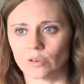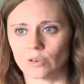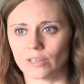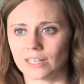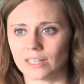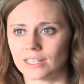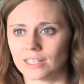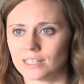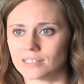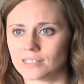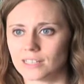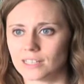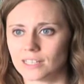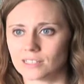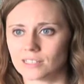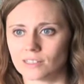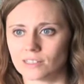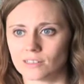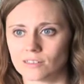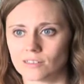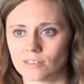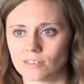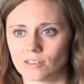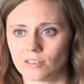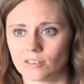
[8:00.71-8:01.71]

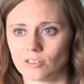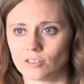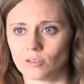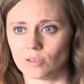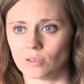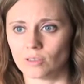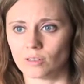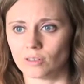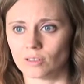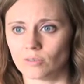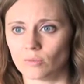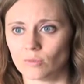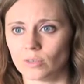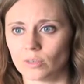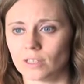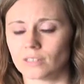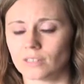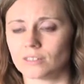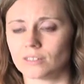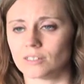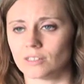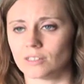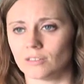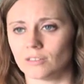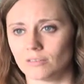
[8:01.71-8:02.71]
organizations that are doing good work
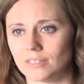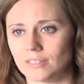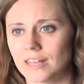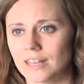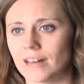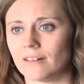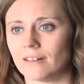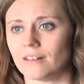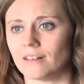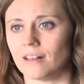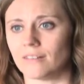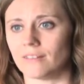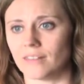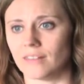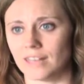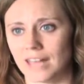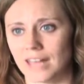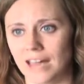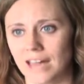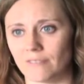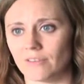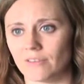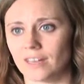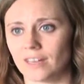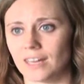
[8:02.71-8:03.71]
to go down and then
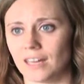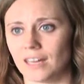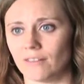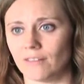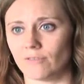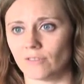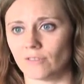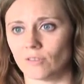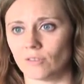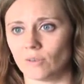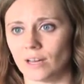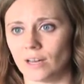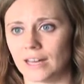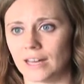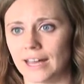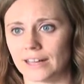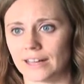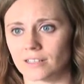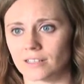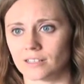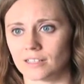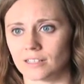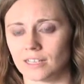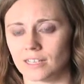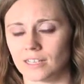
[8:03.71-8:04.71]
advocate for what
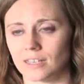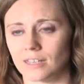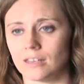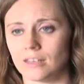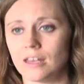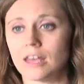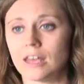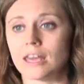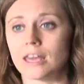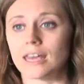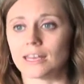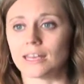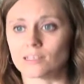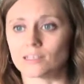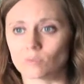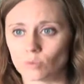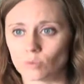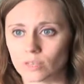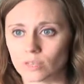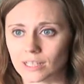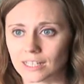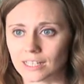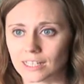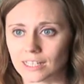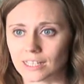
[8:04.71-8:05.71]
actually is
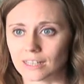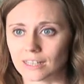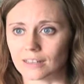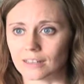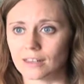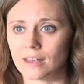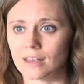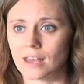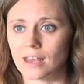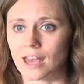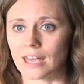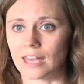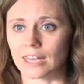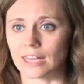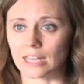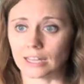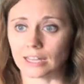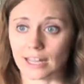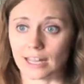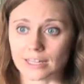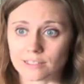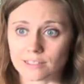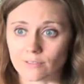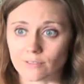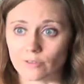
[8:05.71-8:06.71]
working, and get
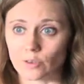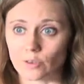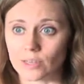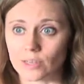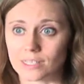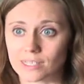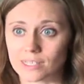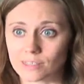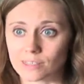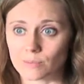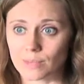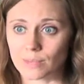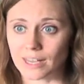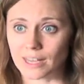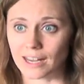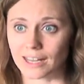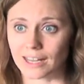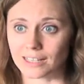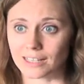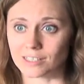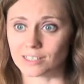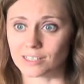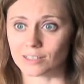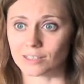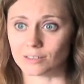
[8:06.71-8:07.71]
lots of voices
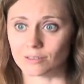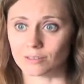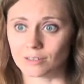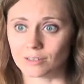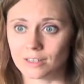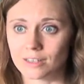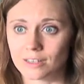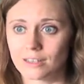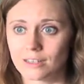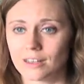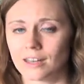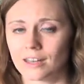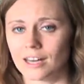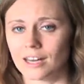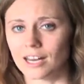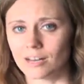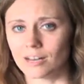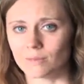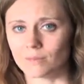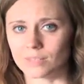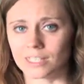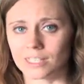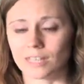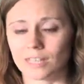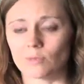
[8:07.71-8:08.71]
behind you
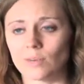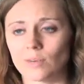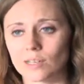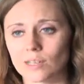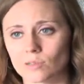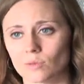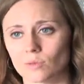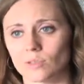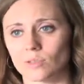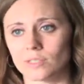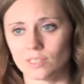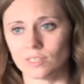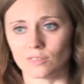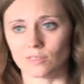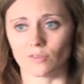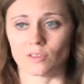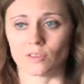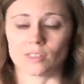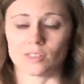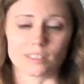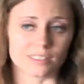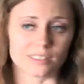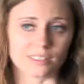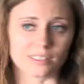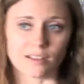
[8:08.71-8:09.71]
to get resources for
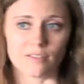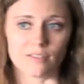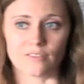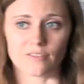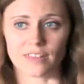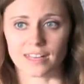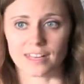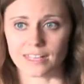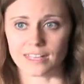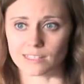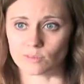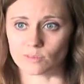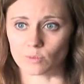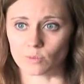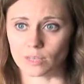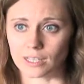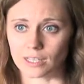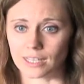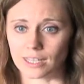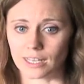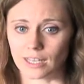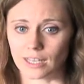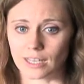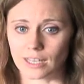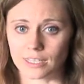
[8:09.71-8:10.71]
the stuff that is
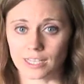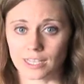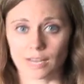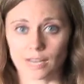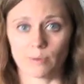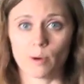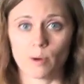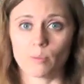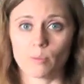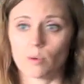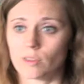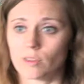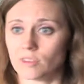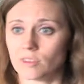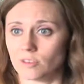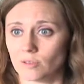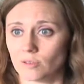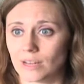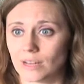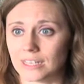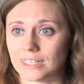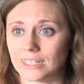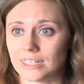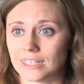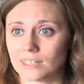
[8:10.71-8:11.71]
working, and to come up with new
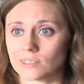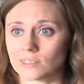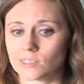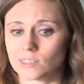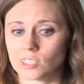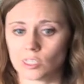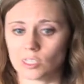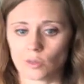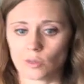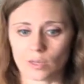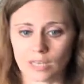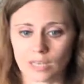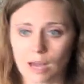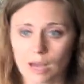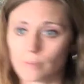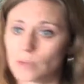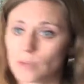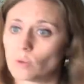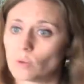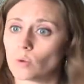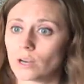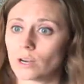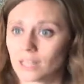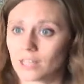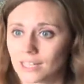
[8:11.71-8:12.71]
ideas too, and not be
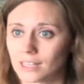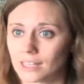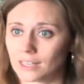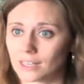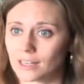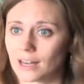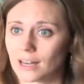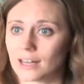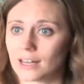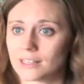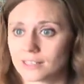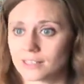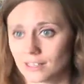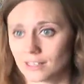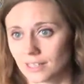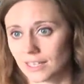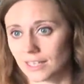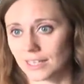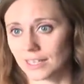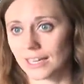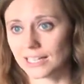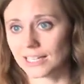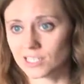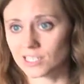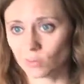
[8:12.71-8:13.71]
working constantly
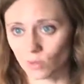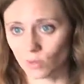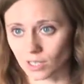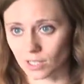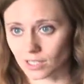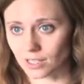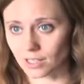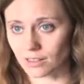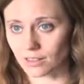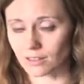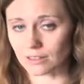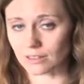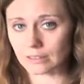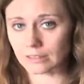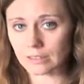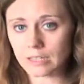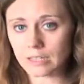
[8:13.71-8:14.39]
against one another.